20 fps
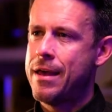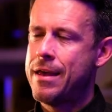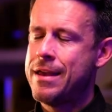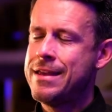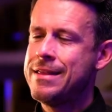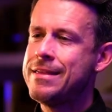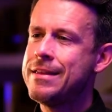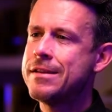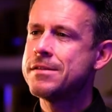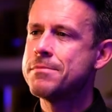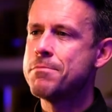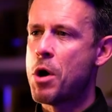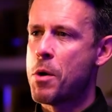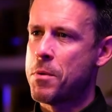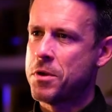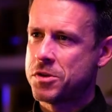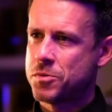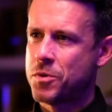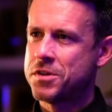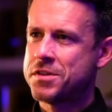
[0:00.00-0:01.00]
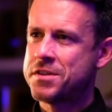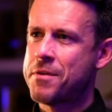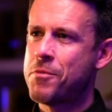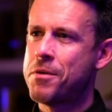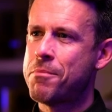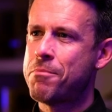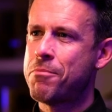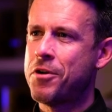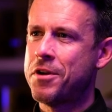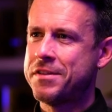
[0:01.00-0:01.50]
in these moments where
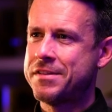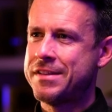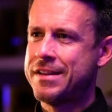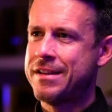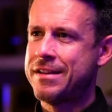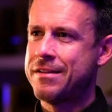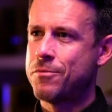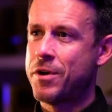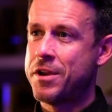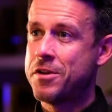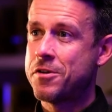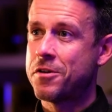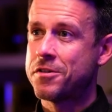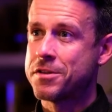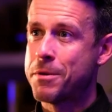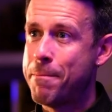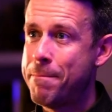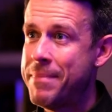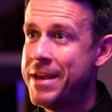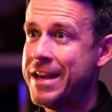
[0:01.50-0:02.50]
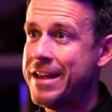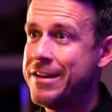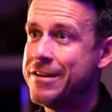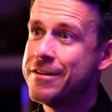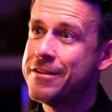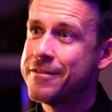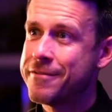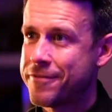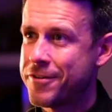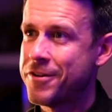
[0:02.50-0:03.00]
someone puts in what he calls a
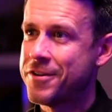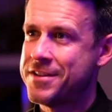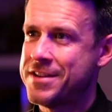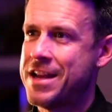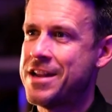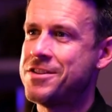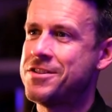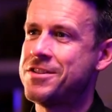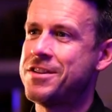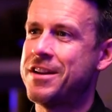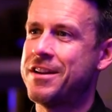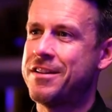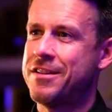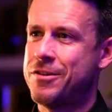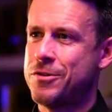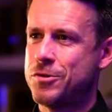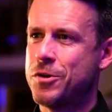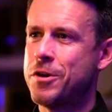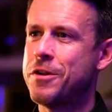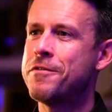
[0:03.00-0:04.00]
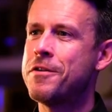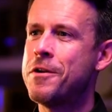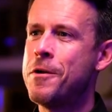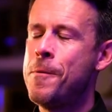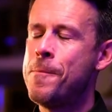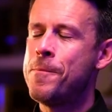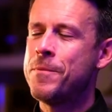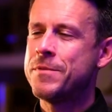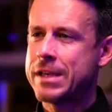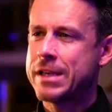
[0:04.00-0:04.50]
bid for your attention. They're sort of,
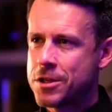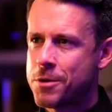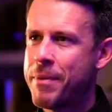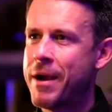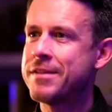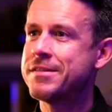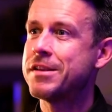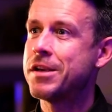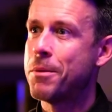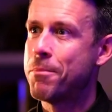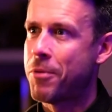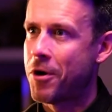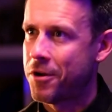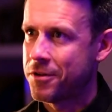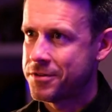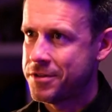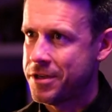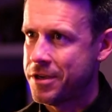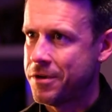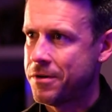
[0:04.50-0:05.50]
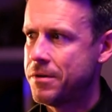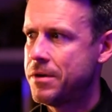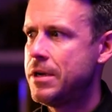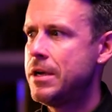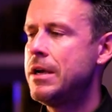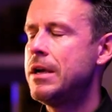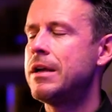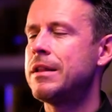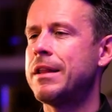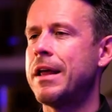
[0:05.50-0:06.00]
it's like they're passing a ball to you,
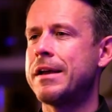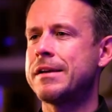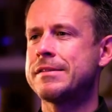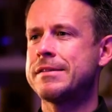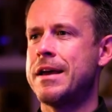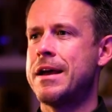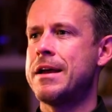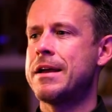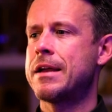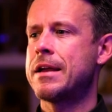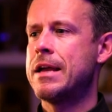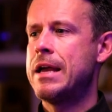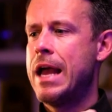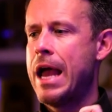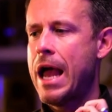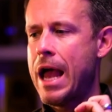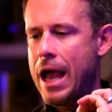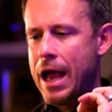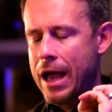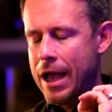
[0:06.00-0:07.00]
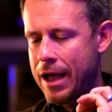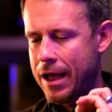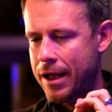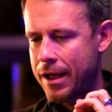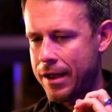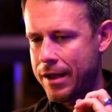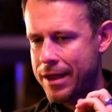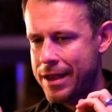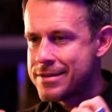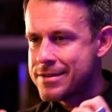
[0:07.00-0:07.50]
like saying,
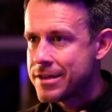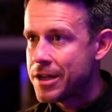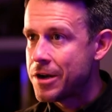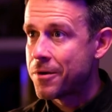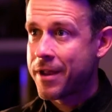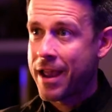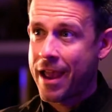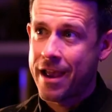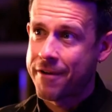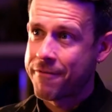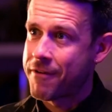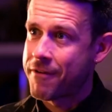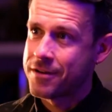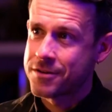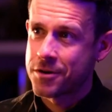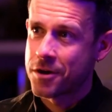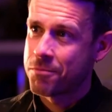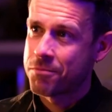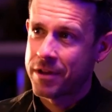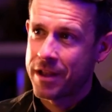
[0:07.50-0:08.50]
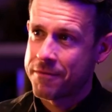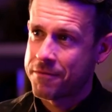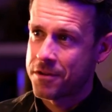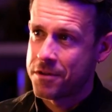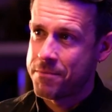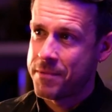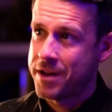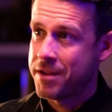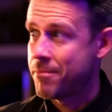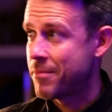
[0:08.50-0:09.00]
is it okay if I show up late for
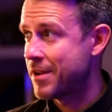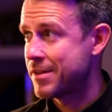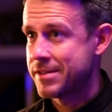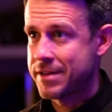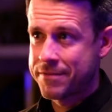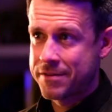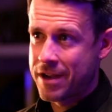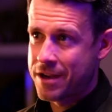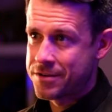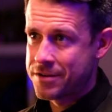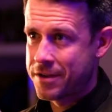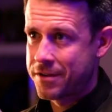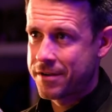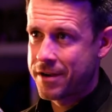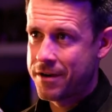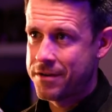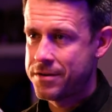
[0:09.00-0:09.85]
the meeting because I've got childcare